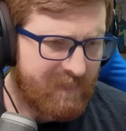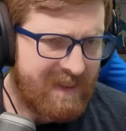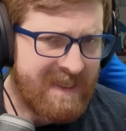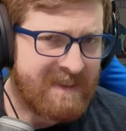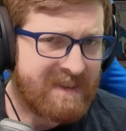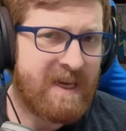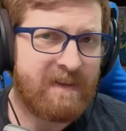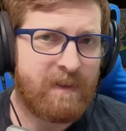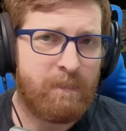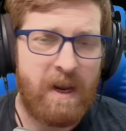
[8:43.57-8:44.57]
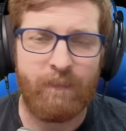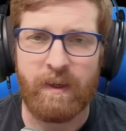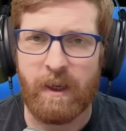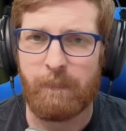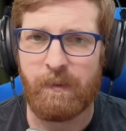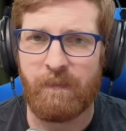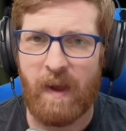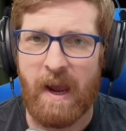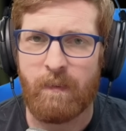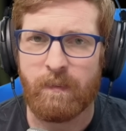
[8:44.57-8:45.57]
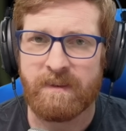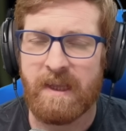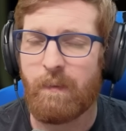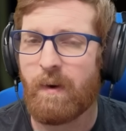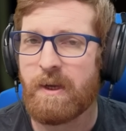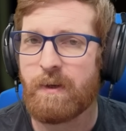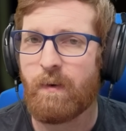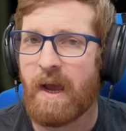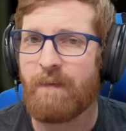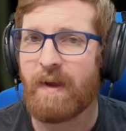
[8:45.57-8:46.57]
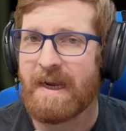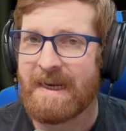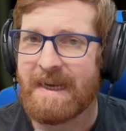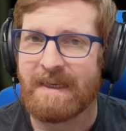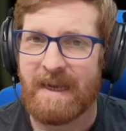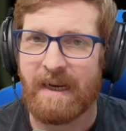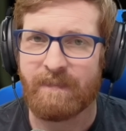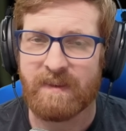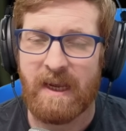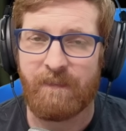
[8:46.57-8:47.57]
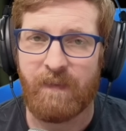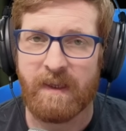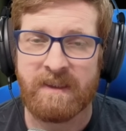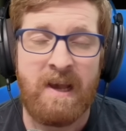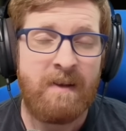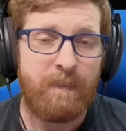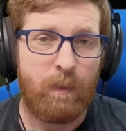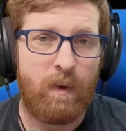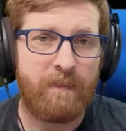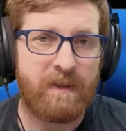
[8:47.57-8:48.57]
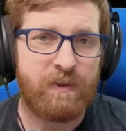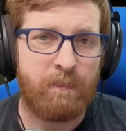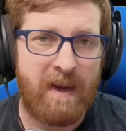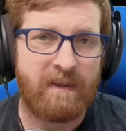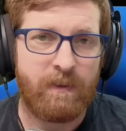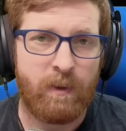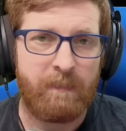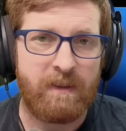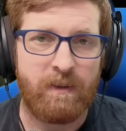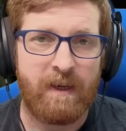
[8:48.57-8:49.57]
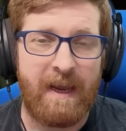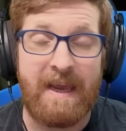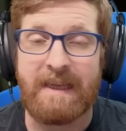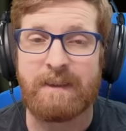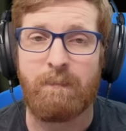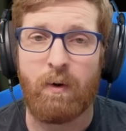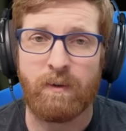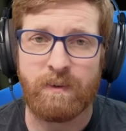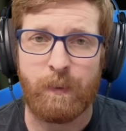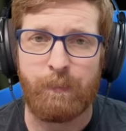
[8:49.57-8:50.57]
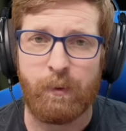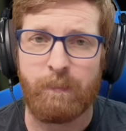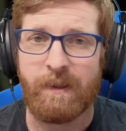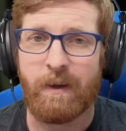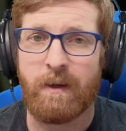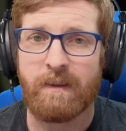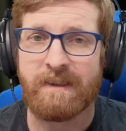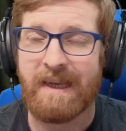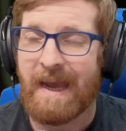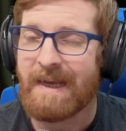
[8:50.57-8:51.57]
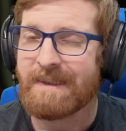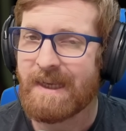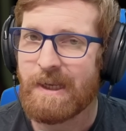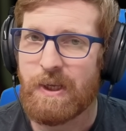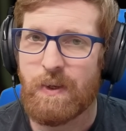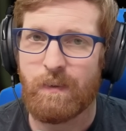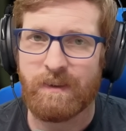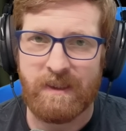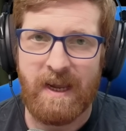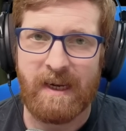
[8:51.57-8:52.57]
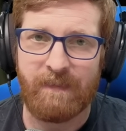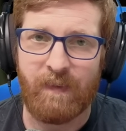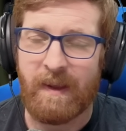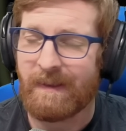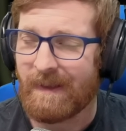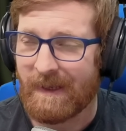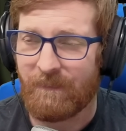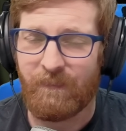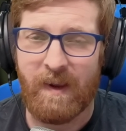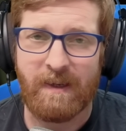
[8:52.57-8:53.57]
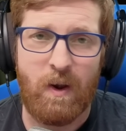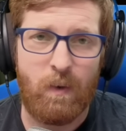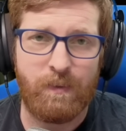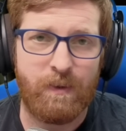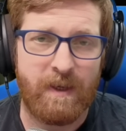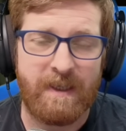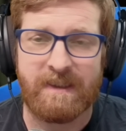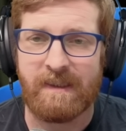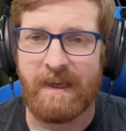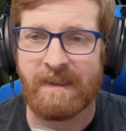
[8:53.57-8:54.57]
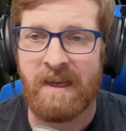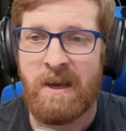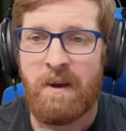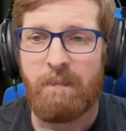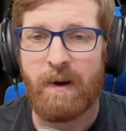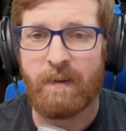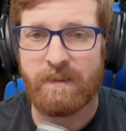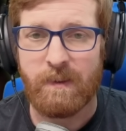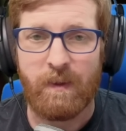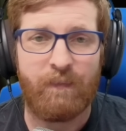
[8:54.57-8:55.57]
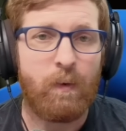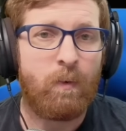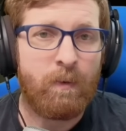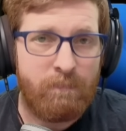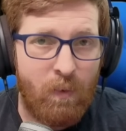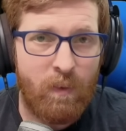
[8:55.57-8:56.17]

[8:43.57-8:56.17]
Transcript: and take them every couple of hours. That way you don't have any negative side effects. The one that you're mainly going to be looking at is Marsupial, because it has a huge negative effect on your intellect. But also, if you're wanting more